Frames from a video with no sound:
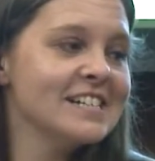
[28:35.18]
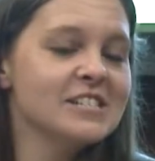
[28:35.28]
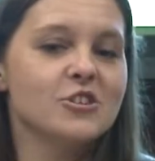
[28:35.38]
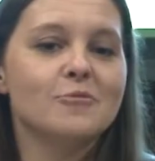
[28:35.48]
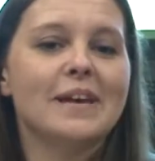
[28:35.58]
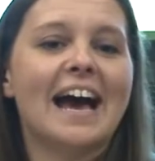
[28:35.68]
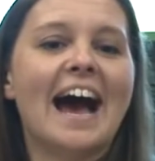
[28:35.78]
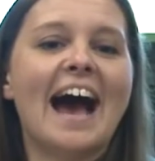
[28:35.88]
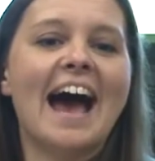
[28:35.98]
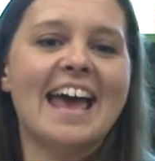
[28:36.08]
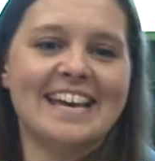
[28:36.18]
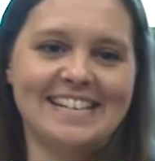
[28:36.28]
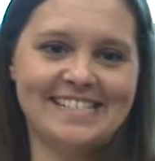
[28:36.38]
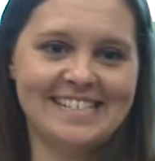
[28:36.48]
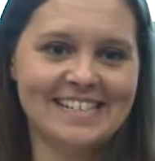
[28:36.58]
So it'd be
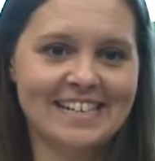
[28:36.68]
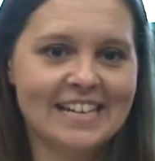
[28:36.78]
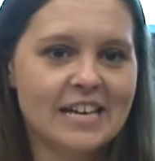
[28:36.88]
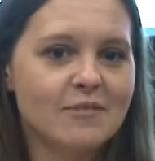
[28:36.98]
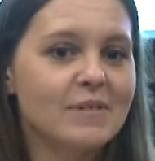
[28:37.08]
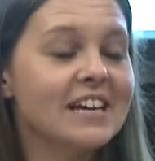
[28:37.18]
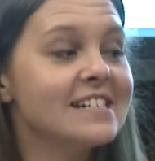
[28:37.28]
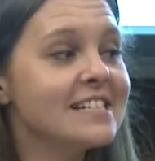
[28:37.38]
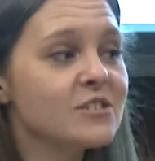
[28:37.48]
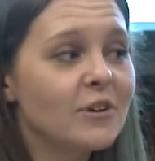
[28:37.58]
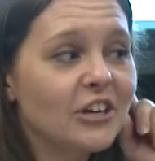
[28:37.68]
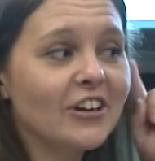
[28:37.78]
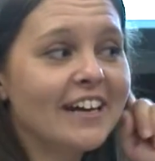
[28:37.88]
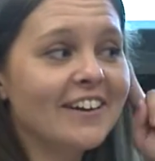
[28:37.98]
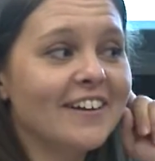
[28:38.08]
hide because it's what you're
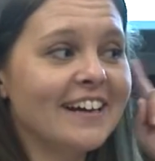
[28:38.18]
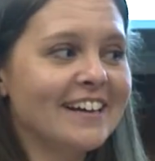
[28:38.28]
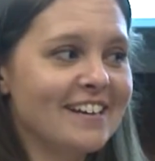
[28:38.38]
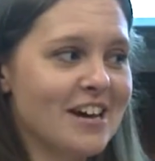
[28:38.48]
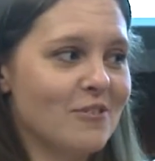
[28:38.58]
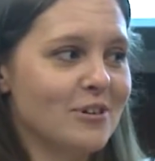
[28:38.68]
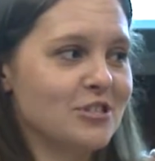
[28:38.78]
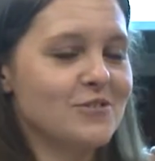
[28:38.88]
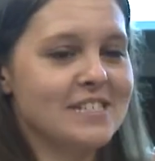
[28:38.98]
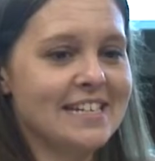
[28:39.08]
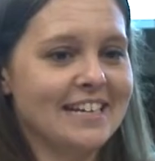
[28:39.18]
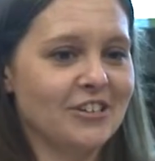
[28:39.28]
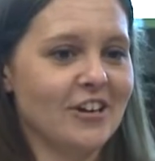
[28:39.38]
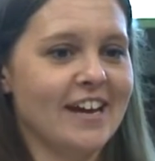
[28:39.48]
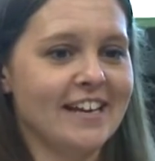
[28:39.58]
hearing, not what you see in
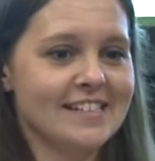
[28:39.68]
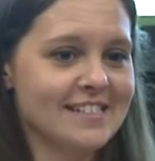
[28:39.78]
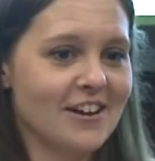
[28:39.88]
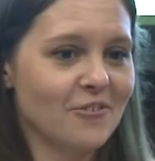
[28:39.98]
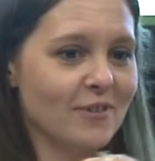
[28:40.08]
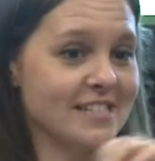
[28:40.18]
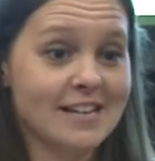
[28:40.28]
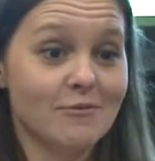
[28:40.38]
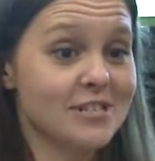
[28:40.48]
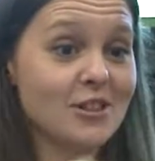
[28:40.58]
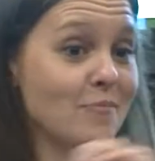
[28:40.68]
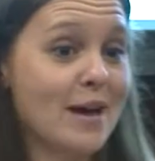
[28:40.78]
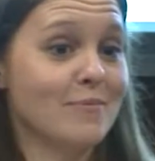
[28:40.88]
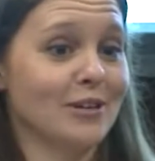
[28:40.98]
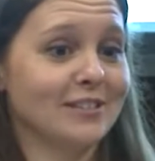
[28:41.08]
your head. It's not, it's not what's on the
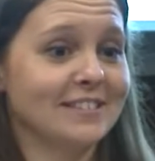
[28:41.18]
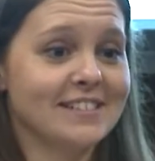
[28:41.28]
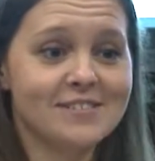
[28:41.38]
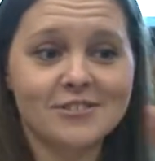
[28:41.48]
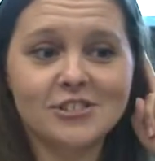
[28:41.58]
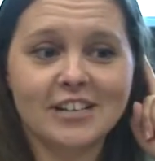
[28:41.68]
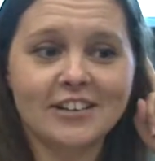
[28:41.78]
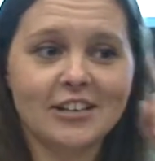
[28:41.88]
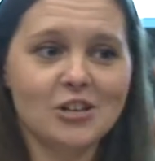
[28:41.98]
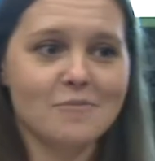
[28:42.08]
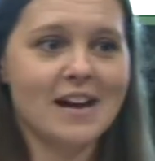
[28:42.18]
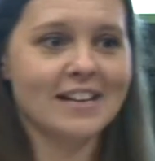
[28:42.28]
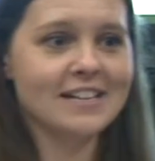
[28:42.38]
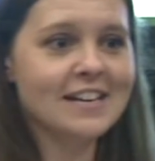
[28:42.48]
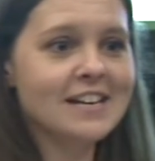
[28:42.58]
paper, it's what you're hearing in your
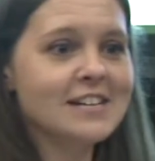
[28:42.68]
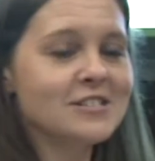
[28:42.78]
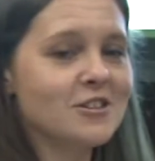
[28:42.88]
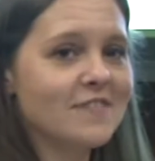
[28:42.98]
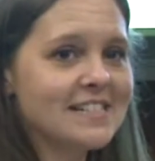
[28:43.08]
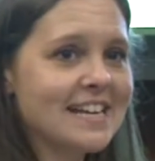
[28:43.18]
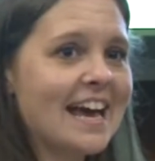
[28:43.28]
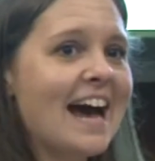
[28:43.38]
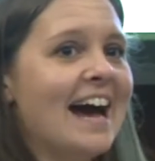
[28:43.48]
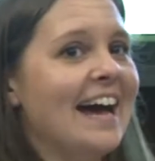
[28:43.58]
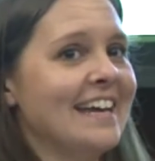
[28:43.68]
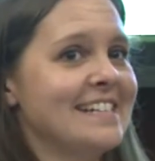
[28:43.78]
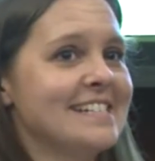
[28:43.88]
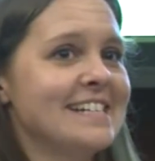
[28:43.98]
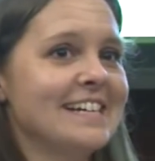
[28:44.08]
mind. So if I say
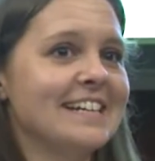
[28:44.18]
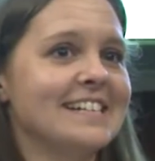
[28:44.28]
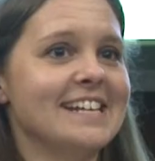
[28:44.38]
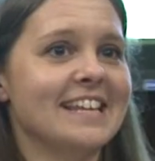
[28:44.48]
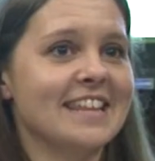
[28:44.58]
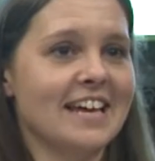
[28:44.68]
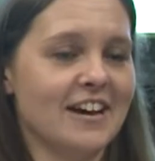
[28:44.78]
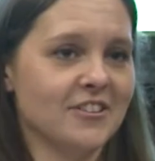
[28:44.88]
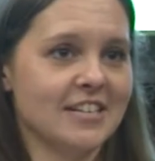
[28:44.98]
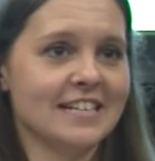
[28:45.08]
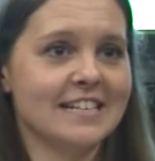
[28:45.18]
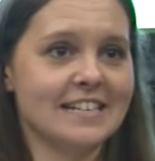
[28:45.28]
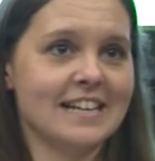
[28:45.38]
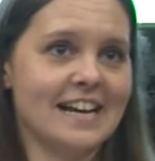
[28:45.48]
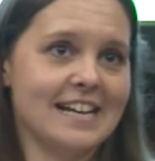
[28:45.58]
hind and I take the, out the
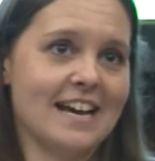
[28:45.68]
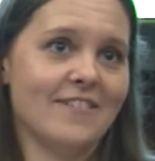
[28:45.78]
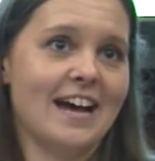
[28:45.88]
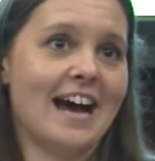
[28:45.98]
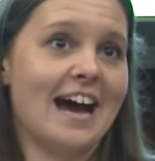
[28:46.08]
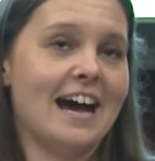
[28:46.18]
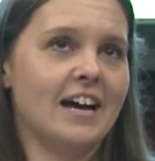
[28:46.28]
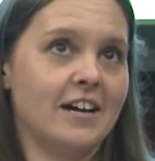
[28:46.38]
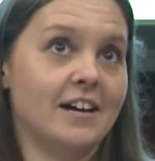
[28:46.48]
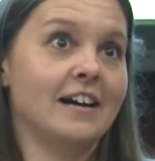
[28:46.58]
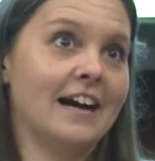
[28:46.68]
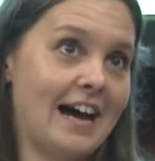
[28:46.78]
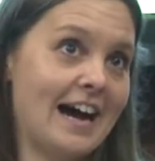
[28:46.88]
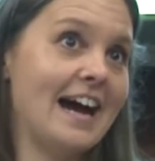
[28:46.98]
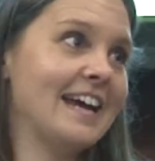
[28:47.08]
mm, I have hi, h,
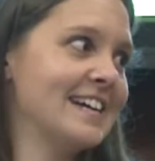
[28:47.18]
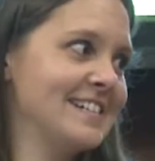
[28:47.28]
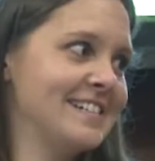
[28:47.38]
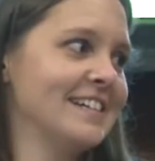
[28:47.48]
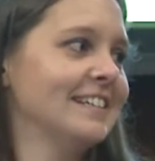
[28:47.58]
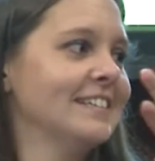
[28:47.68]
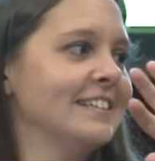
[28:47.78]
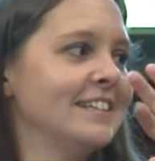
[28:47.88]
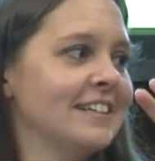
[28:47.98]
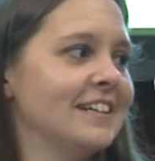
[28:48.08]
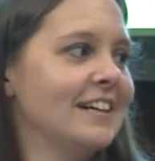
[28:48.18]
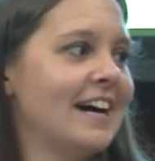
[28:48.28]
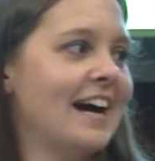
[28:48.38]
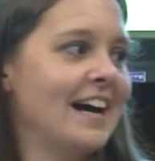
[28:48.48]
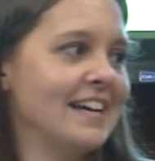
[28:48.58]
i, d, h,
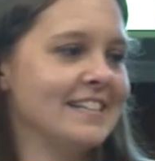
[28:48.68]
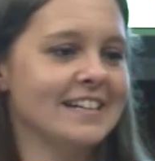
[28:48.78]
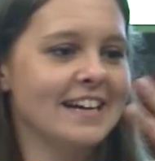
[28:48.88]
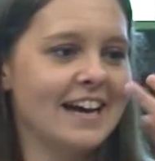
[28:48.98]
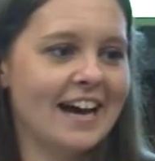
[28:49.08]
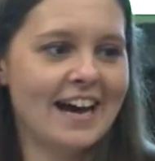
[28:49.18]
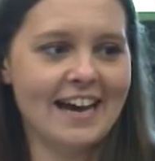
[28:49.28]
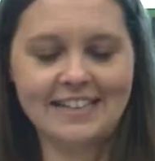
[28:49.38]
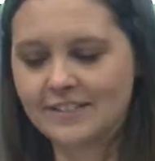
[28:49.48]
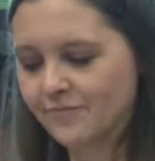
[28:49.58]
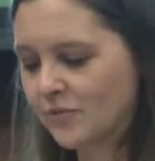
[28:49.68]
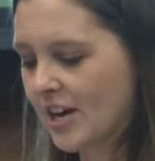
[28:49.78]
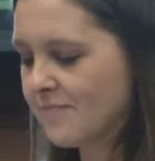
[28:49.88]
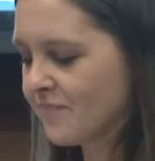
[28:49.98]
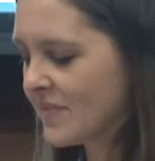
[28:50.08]
i, d, hide.
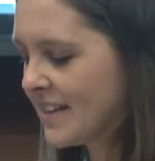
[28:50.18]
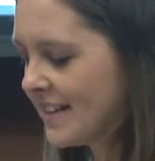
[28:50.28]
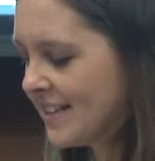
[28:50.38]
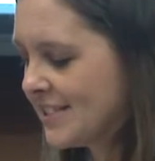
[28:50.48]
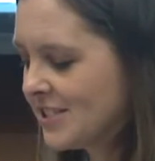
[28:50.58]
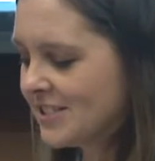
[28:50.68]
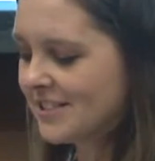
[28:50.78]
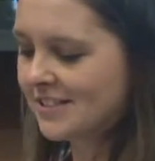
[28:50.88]
Okay? Let's.